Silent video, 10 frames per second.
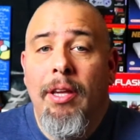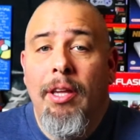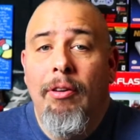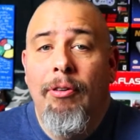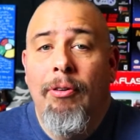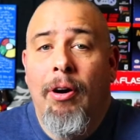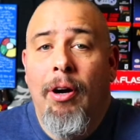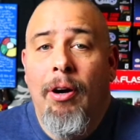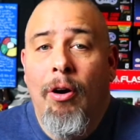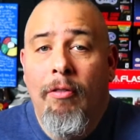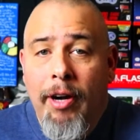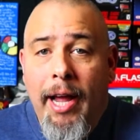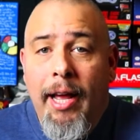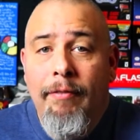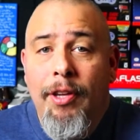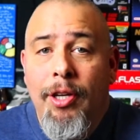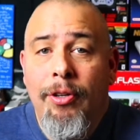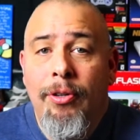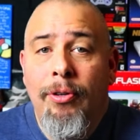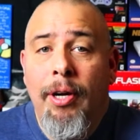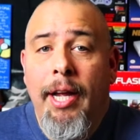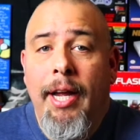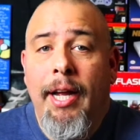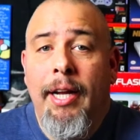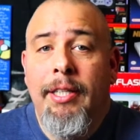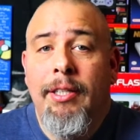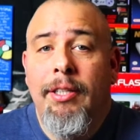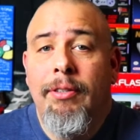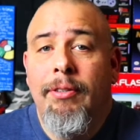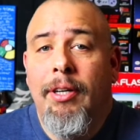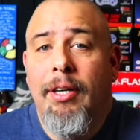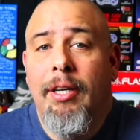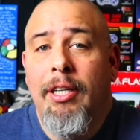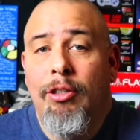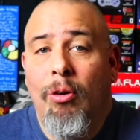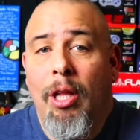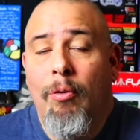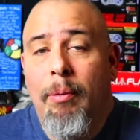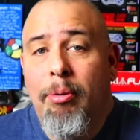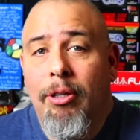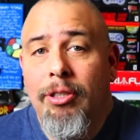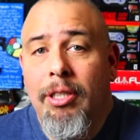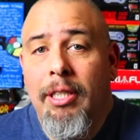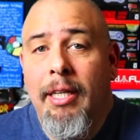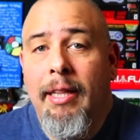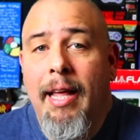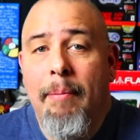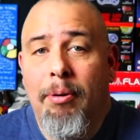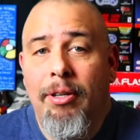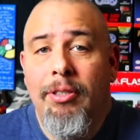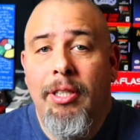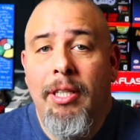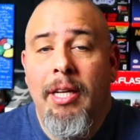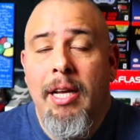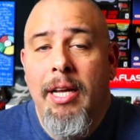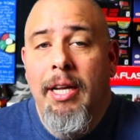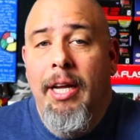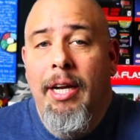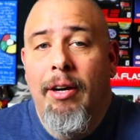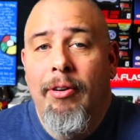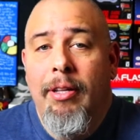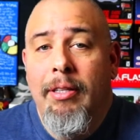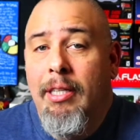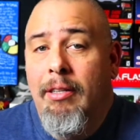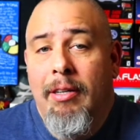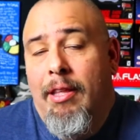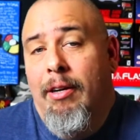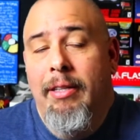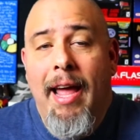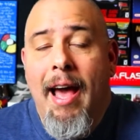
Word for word: you are overhead view and you are controlling one person, and that person, you know, they